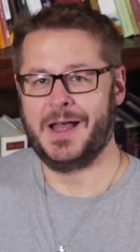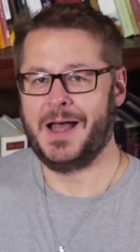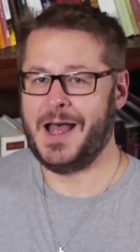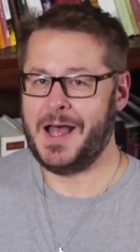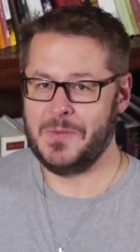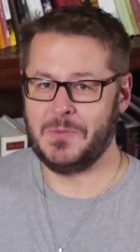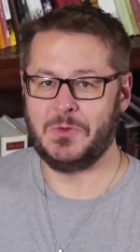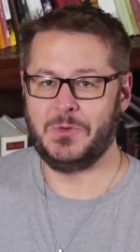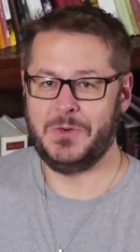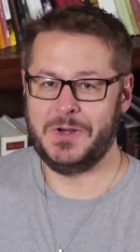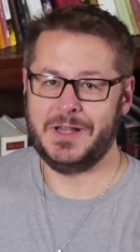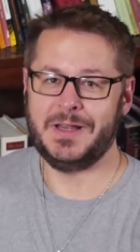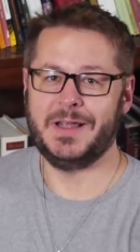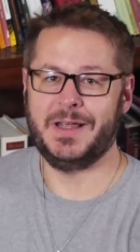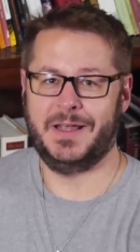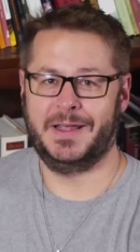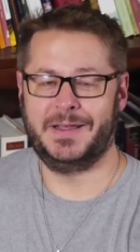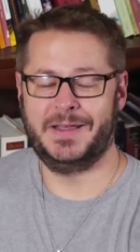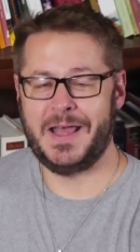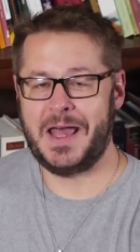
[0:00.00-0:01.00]
I'm
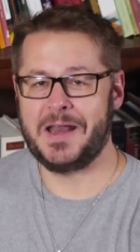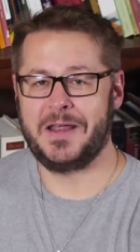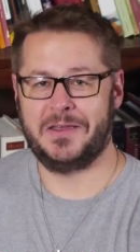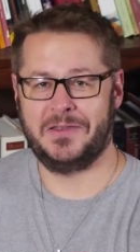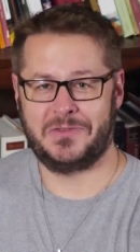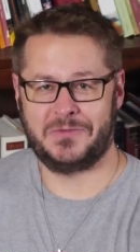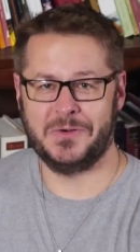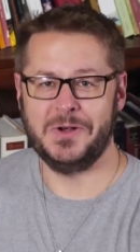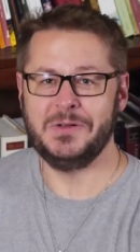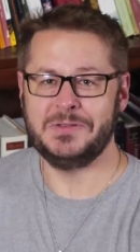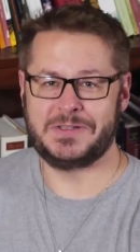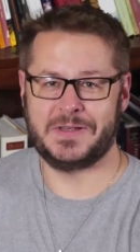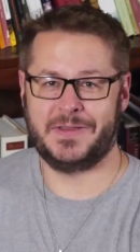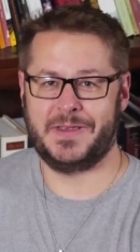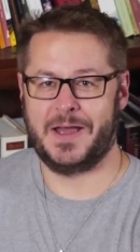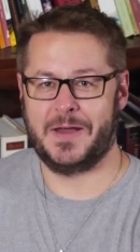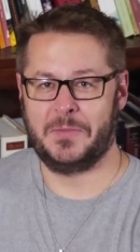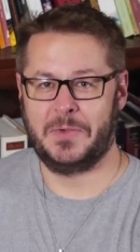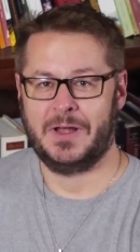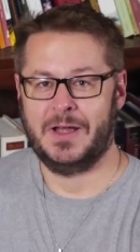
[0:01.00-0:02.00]
really getting through to
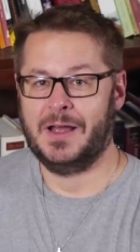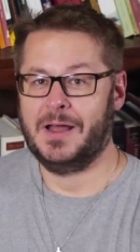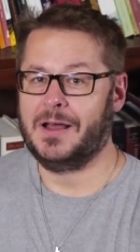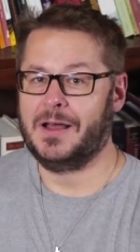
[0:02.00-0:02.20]
them.